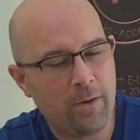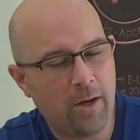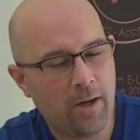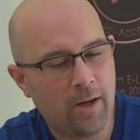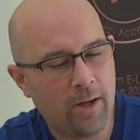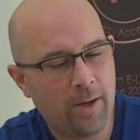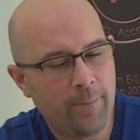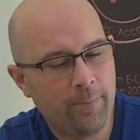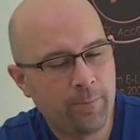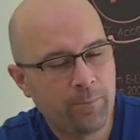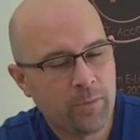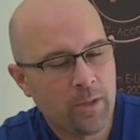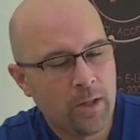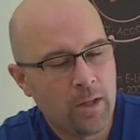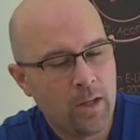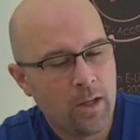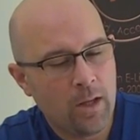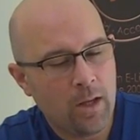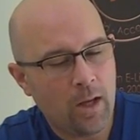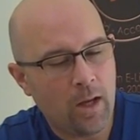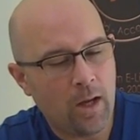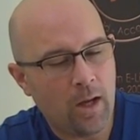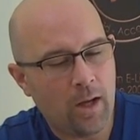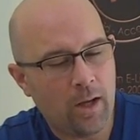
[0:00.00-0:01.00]
mAh.
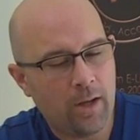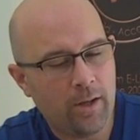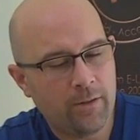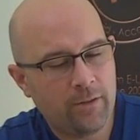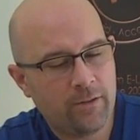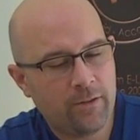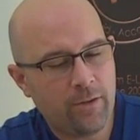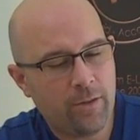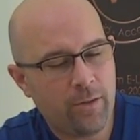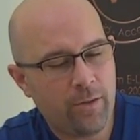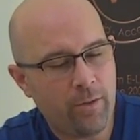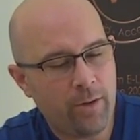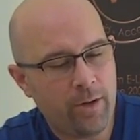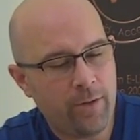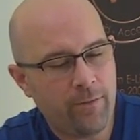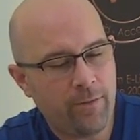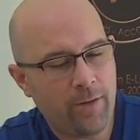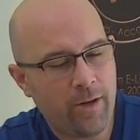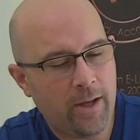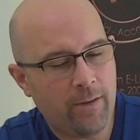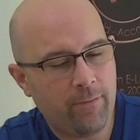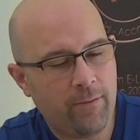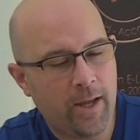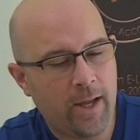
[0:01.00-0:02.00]
It's a
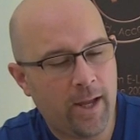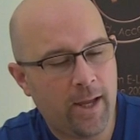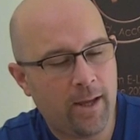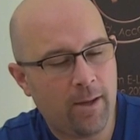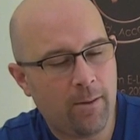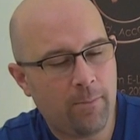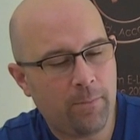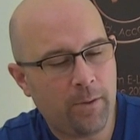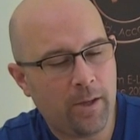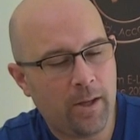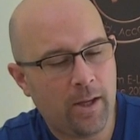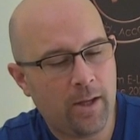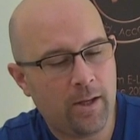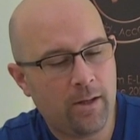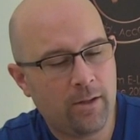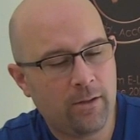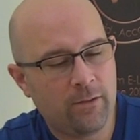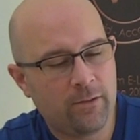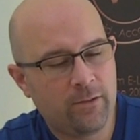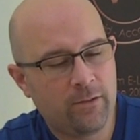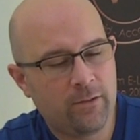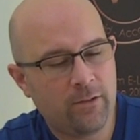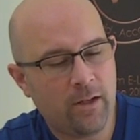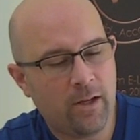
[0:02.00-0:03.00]
35 amp and
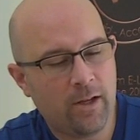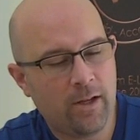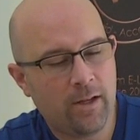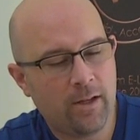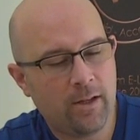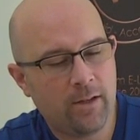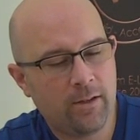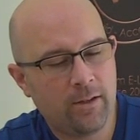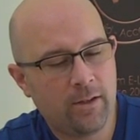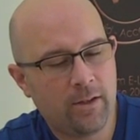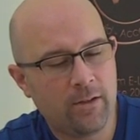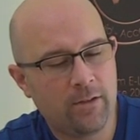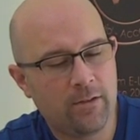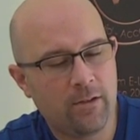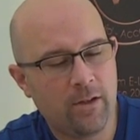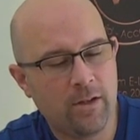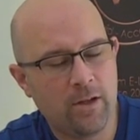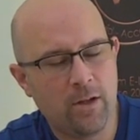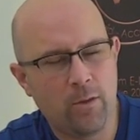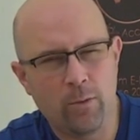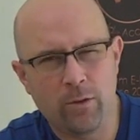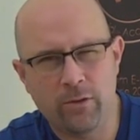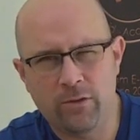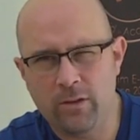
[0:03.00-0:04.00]
it's
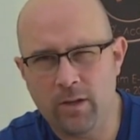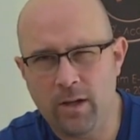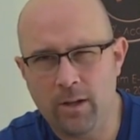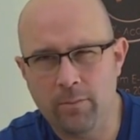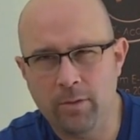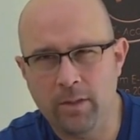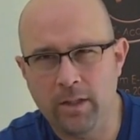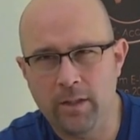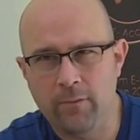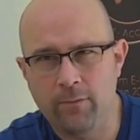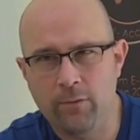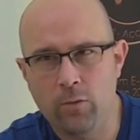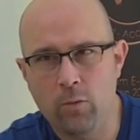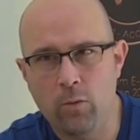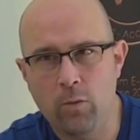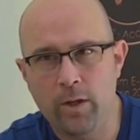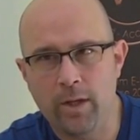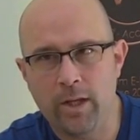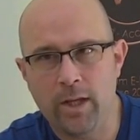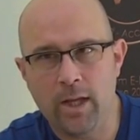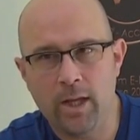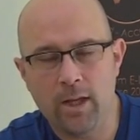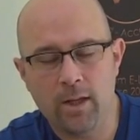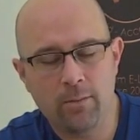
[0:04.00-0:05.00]
continuous at, I believe,
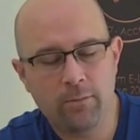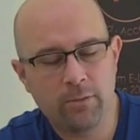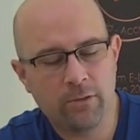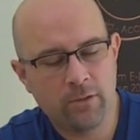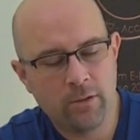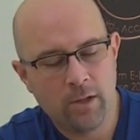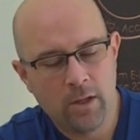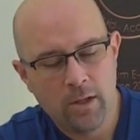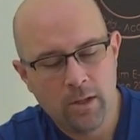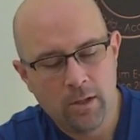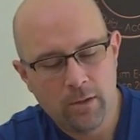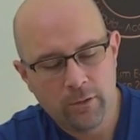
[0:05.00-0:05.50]
20 amps.